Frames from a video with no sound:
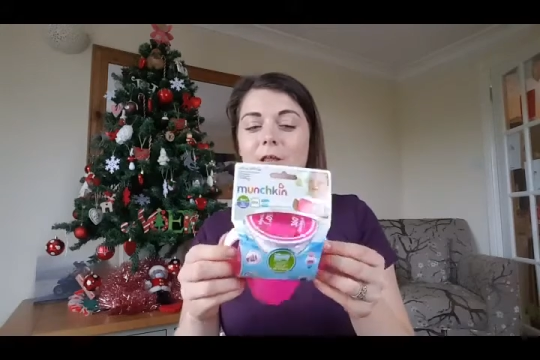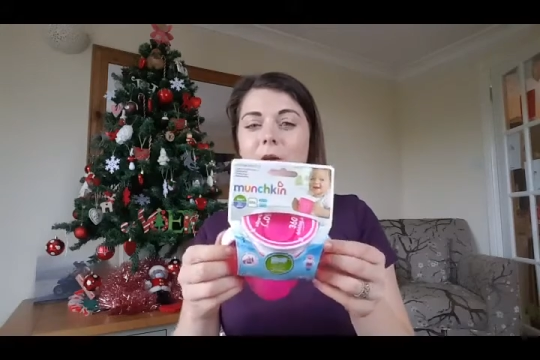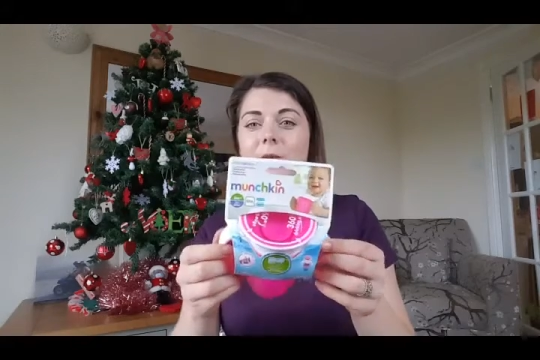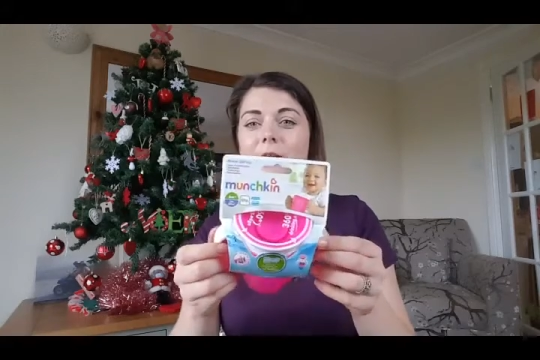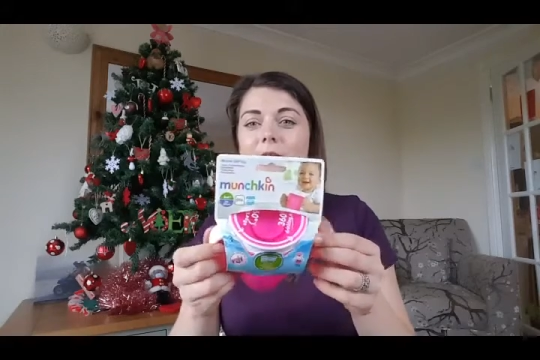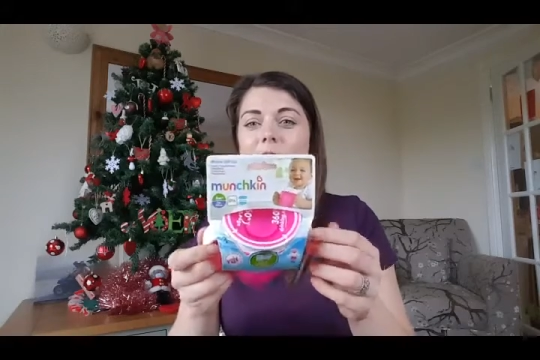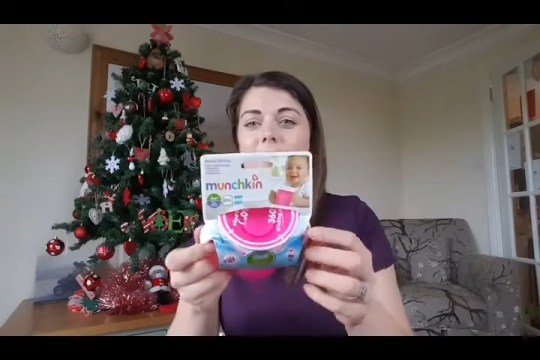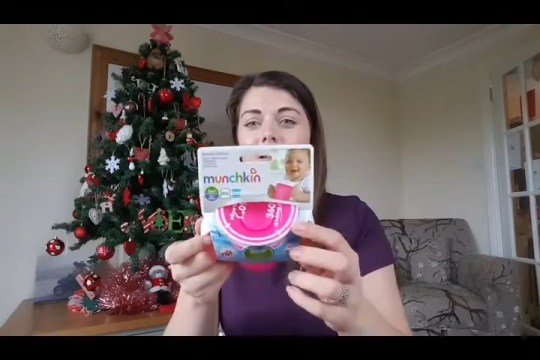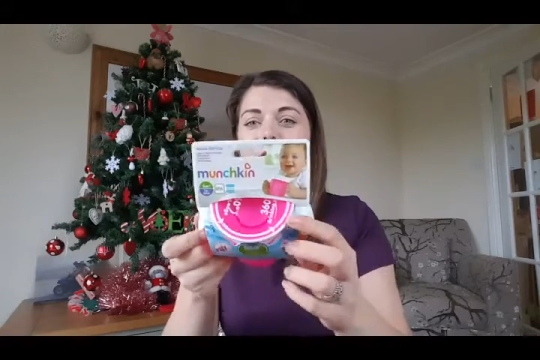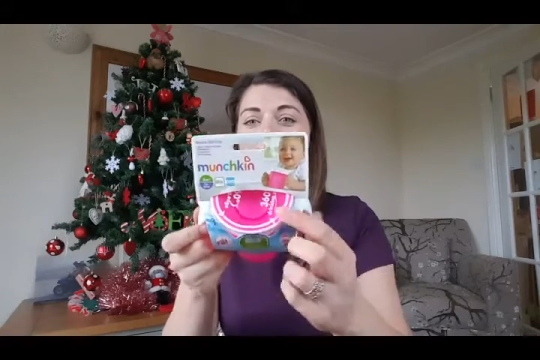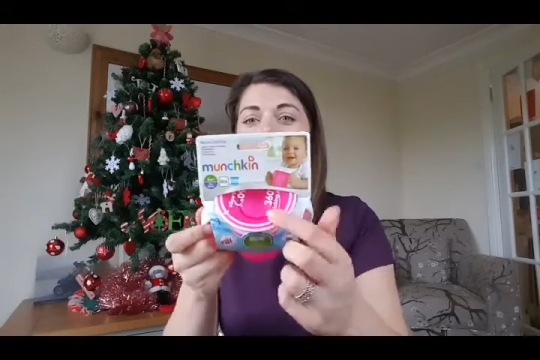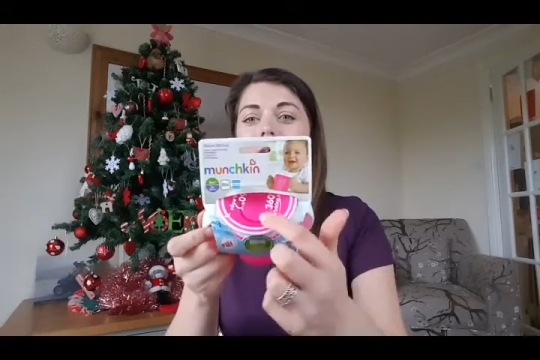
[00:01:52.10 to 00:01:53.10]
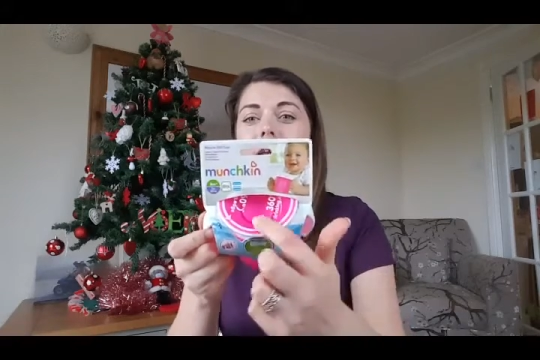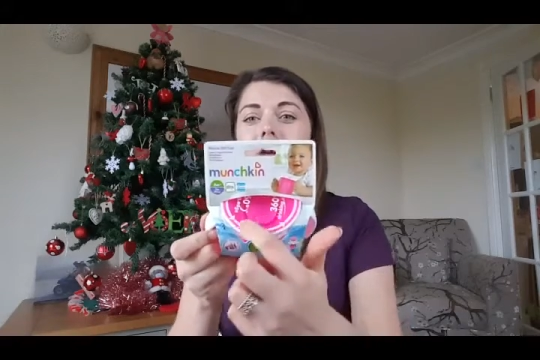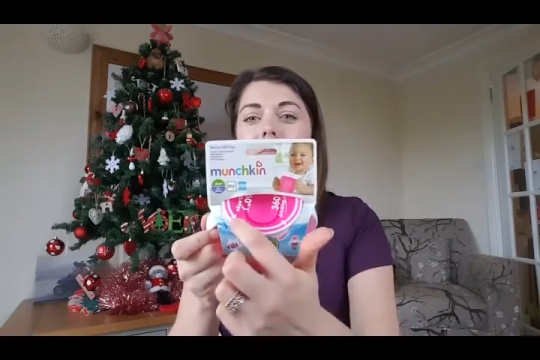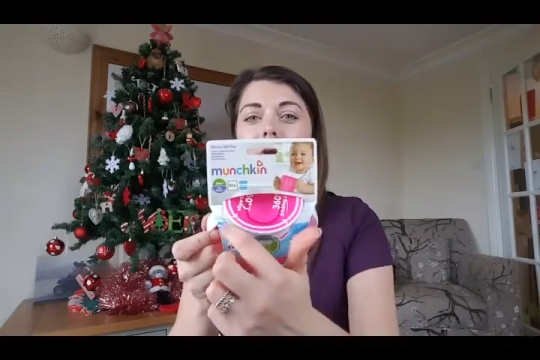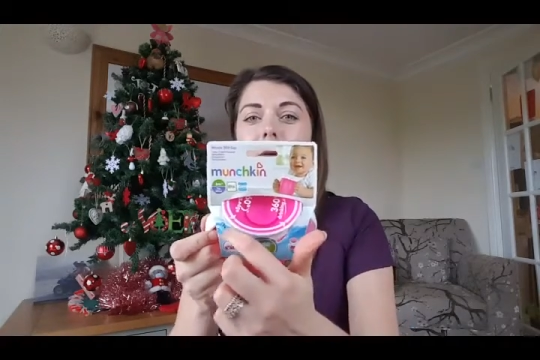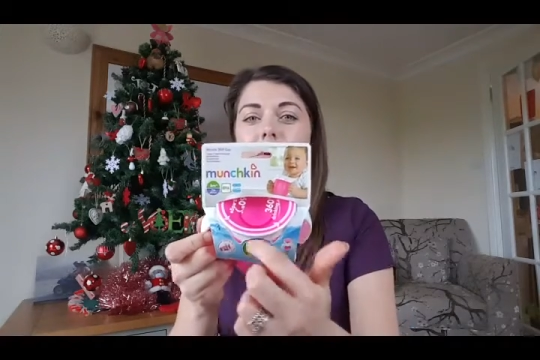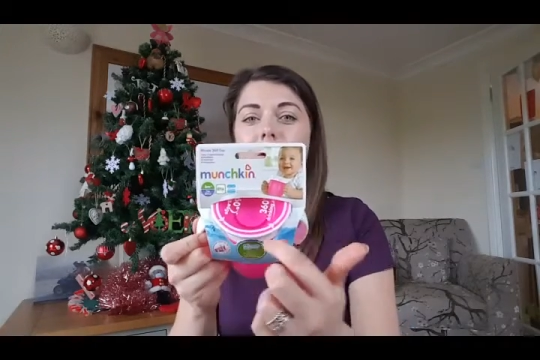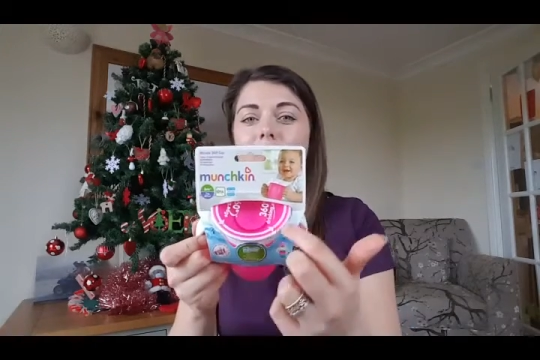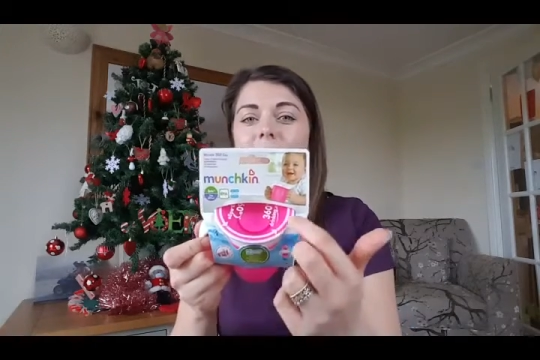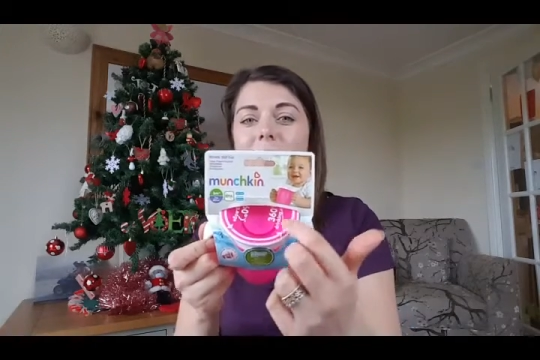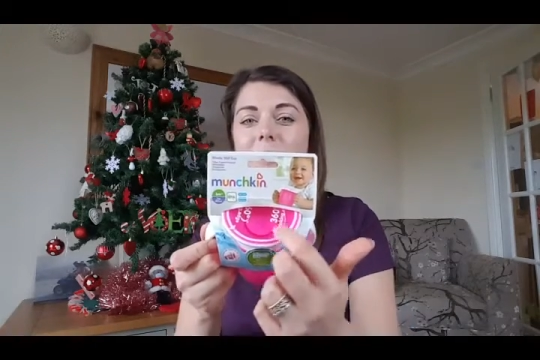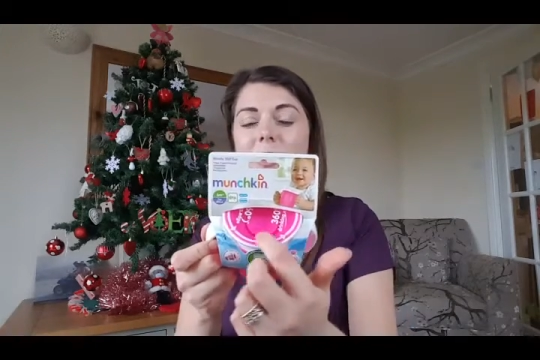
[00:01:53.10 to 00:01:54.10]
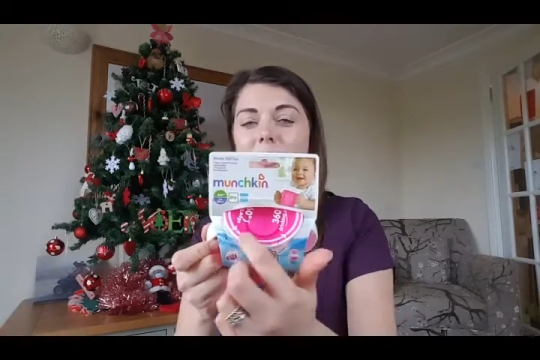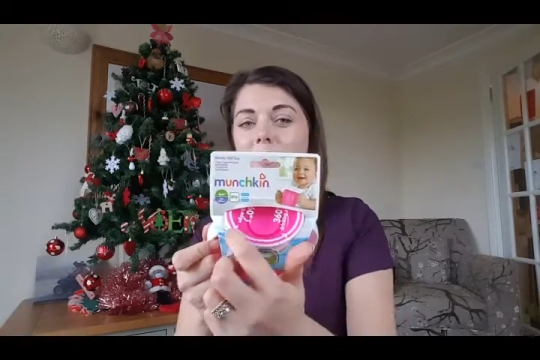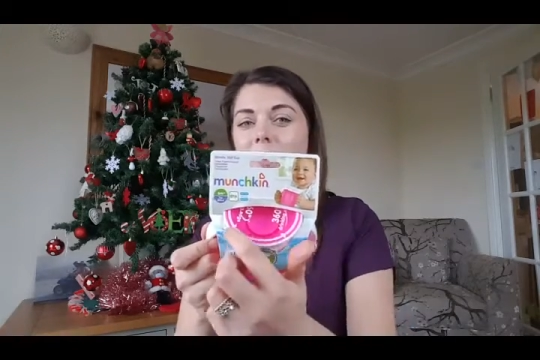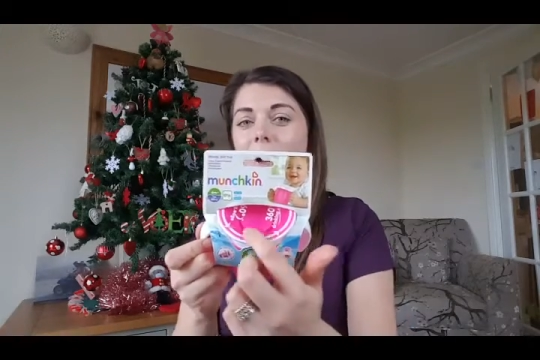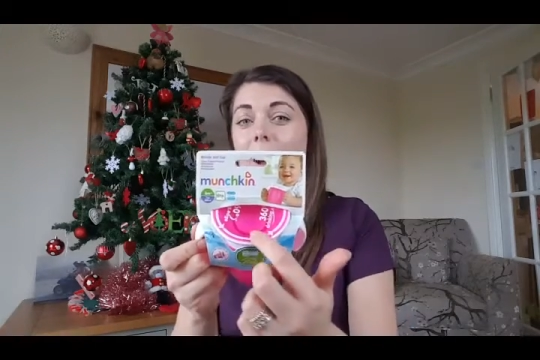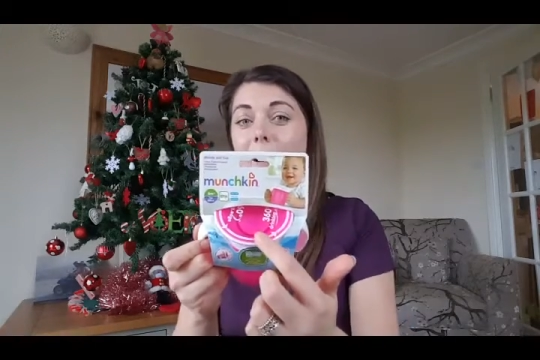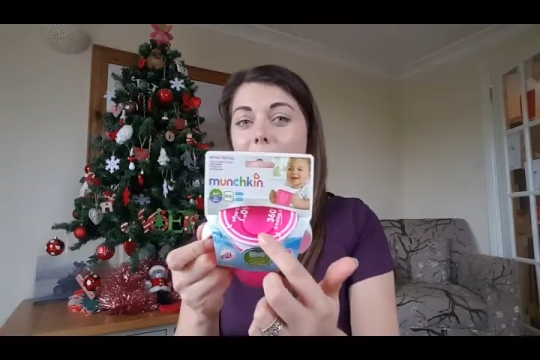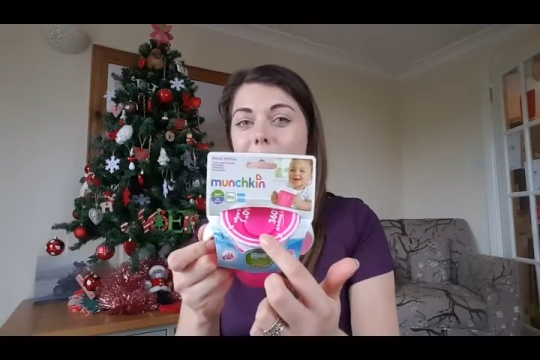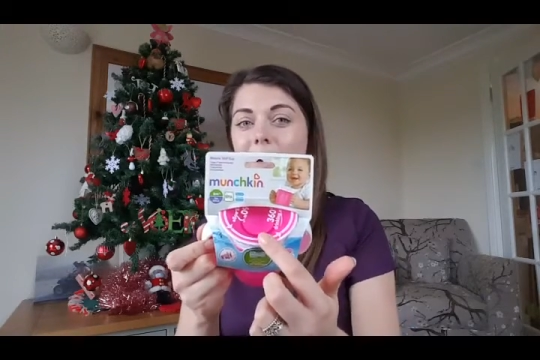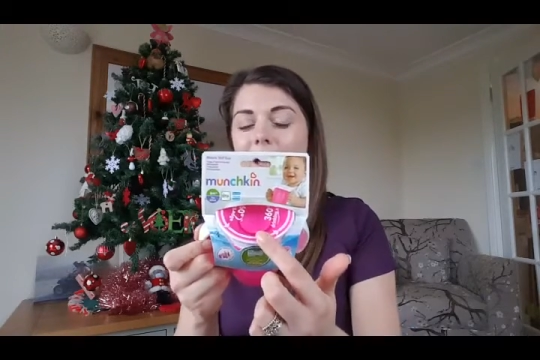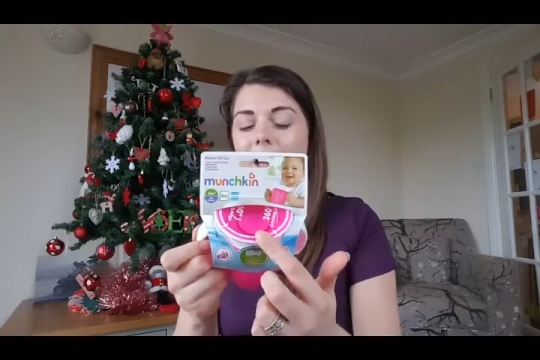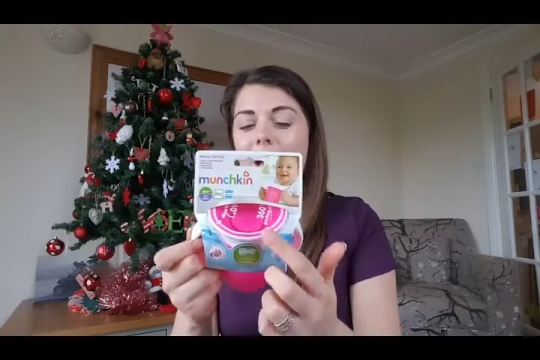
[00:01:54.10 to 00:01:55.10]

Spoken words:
So it's like a proper rim to a cup,